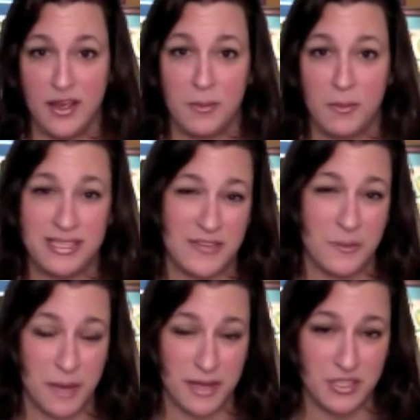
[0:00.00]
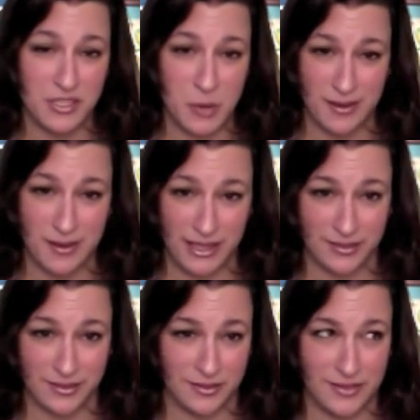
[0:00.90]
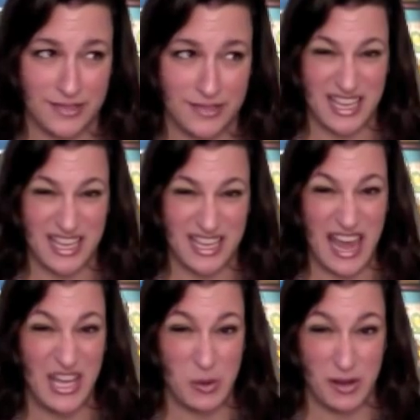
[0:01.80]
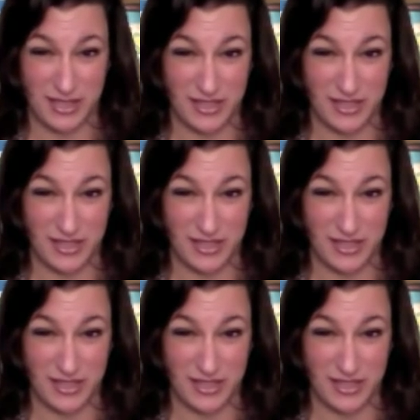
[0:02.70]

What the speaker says: but to get the best quality, in fact I was any quality,